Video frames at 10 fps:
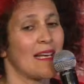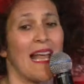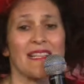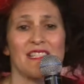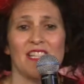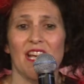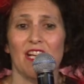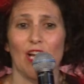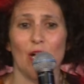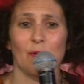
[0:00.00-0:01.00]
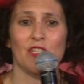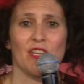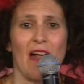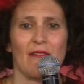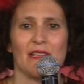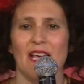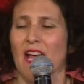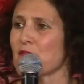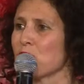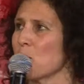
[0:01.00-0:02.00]
Last year, Global Sharing Day
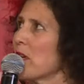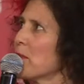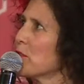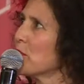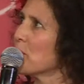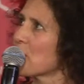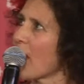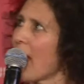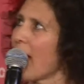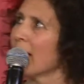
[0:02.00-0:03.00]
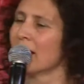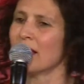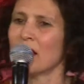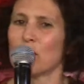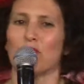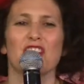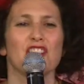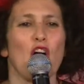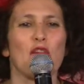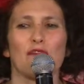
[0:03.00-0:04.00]
from the people who share reached
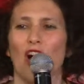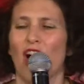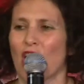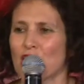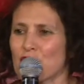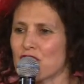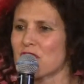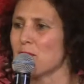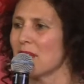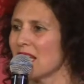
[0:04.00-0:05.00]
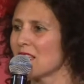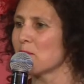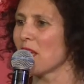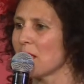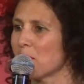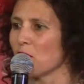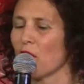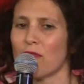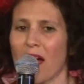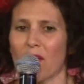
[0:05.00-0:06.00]
over 100 million people
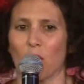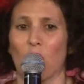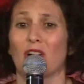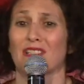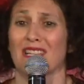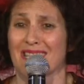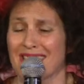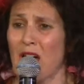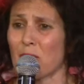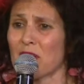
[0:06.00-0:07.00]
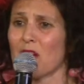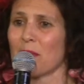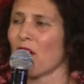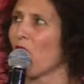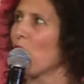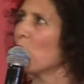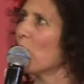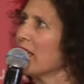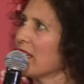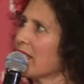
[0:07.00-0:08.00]
around the world and is now becoming a whole
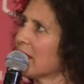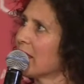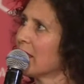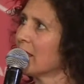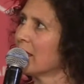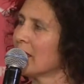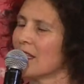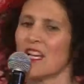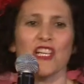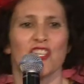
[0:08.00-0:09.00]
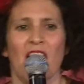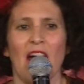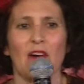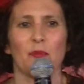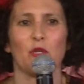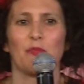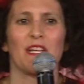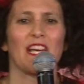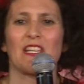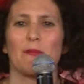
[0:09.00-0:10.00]
week. Shareable,
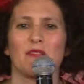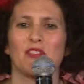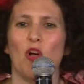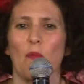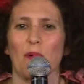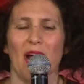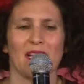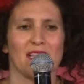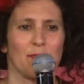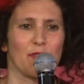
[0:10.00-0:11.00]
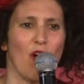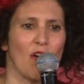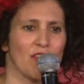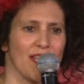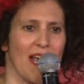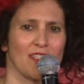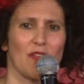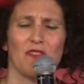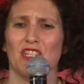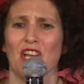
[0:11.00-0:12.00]
bringing the most comprehensible content
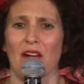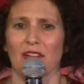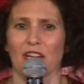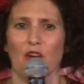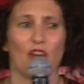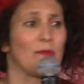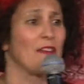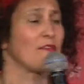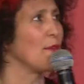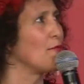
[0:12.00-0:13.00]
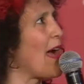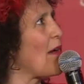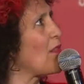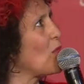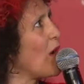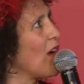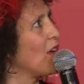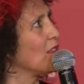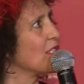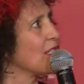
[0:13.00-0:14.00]
on the sharing economy from around the
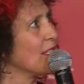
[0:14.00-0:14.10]
world.